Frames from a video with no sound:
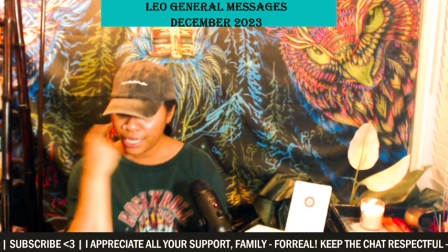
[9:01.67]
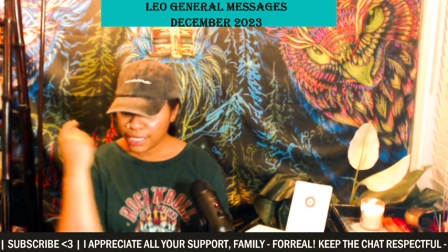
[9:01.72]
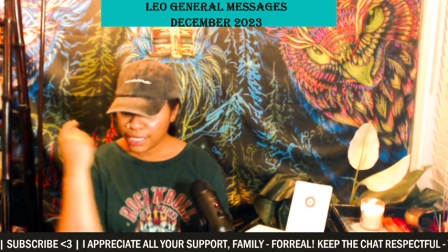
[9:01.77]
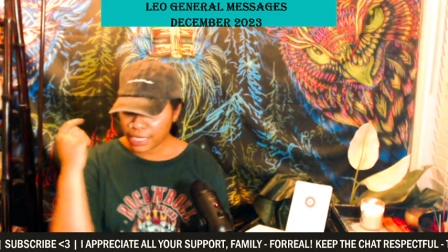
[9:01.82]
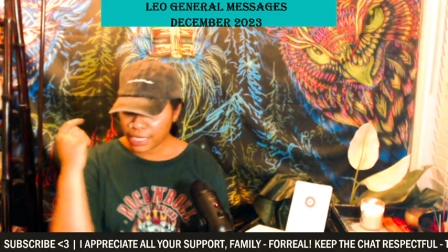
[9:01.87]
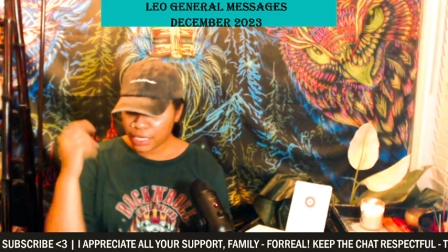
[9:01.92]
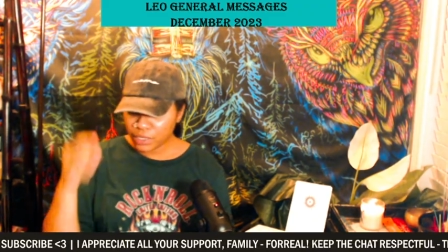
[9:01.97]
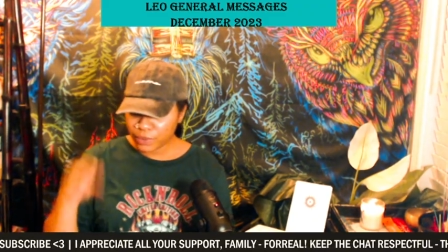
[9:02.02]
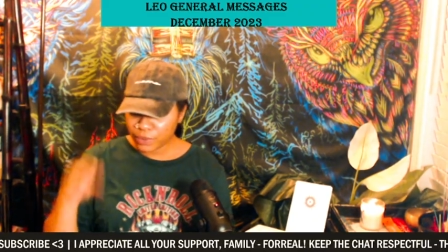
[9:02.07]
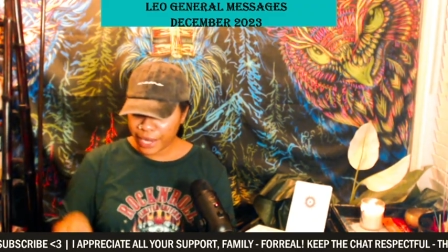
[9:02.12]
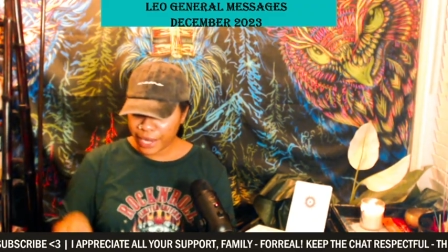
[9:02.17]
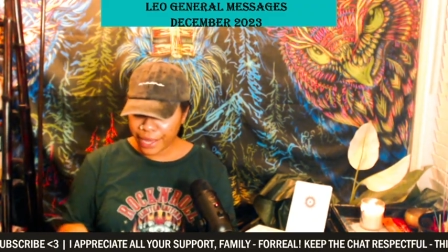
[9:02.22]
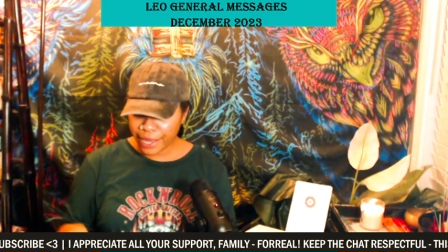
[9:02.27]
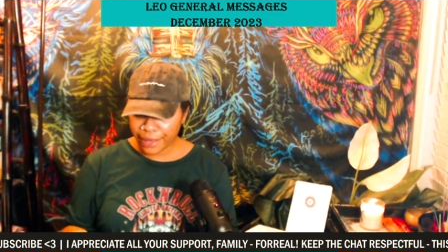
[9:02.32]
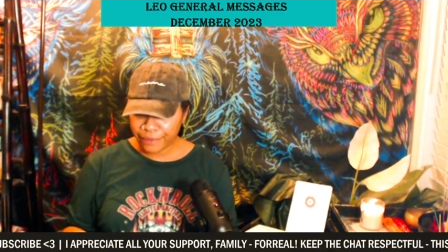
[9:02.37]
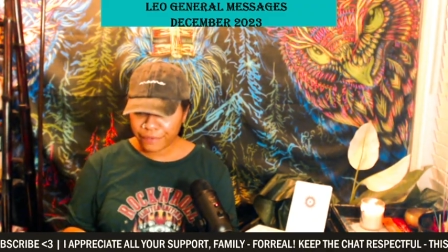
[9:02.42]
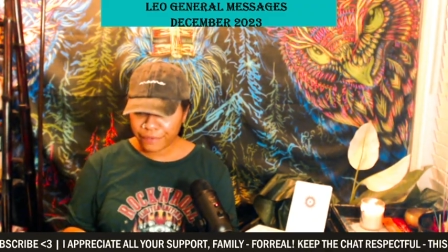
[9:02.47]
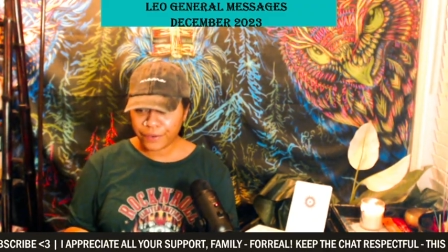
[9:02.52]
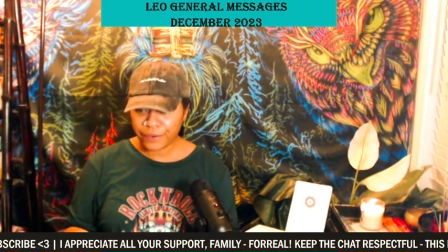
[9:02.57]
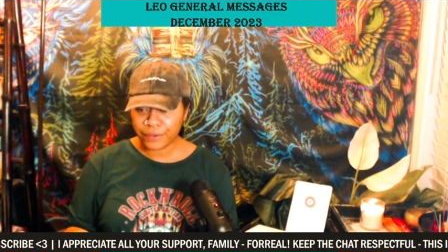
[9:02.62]
that is what i
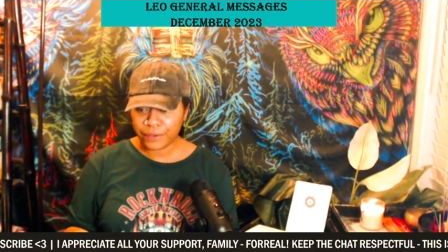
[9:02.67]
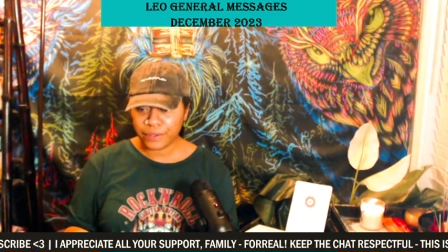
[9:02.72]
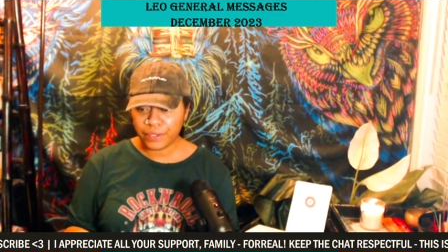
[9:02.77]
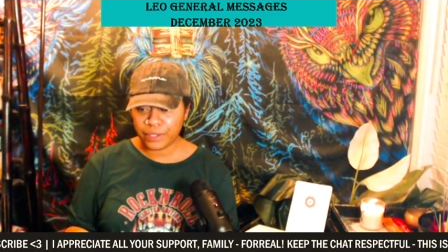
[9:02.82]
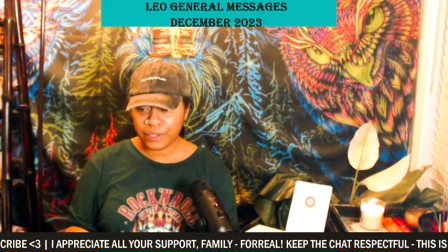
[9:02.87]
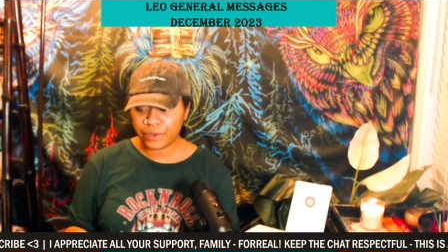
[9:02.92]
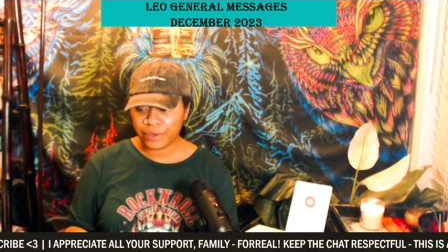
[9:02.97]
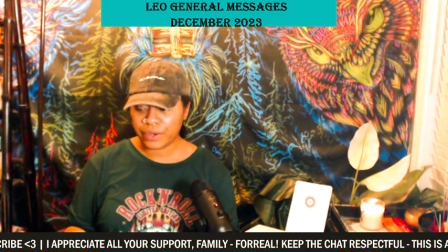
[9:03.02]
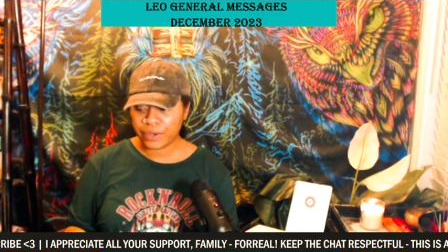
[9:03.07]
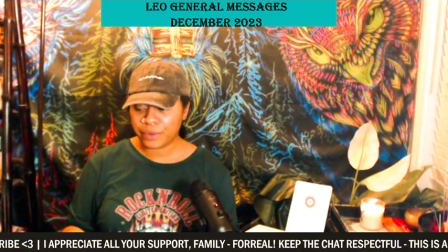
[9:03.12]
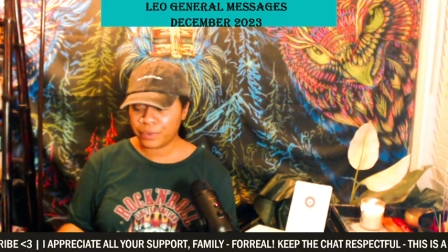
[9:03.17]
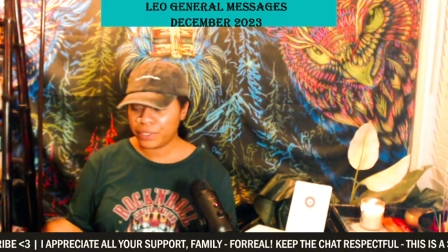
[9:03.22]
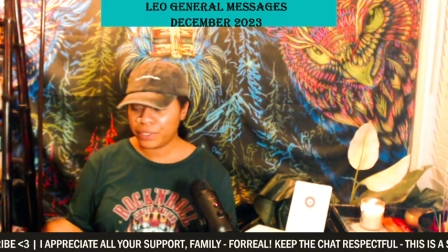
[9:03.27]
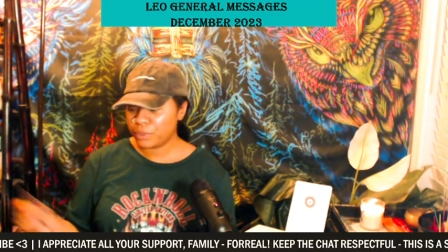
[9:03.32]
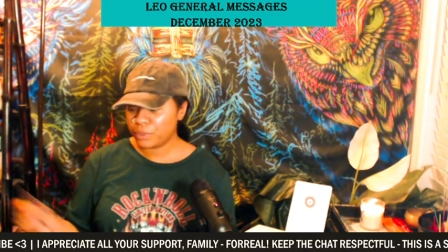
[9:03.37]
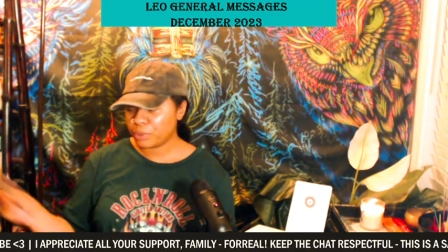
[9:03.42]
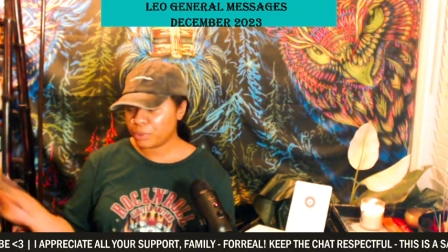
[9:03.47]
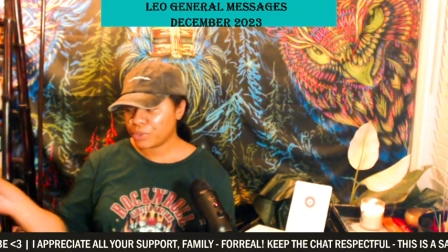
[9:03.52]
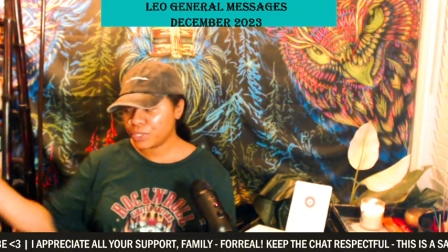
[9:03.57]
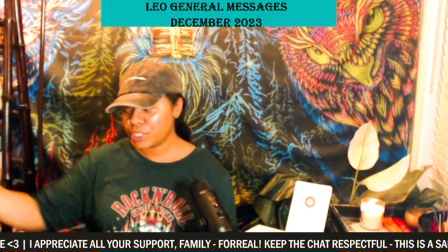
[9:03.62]
have for you leo i
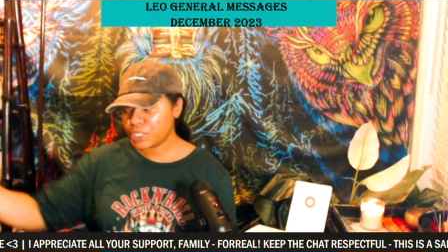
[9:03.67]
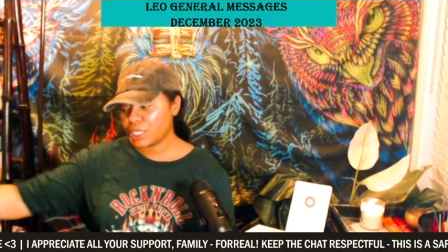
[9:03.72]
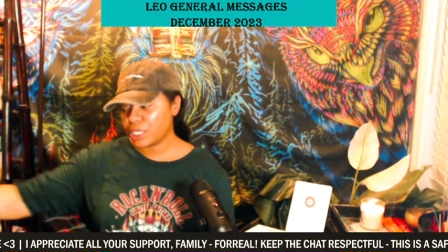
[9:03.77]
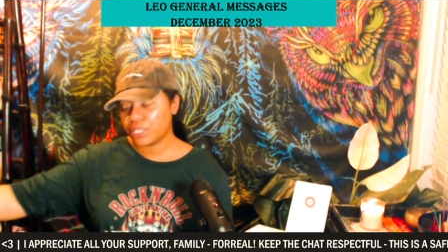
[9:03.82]
really appreciate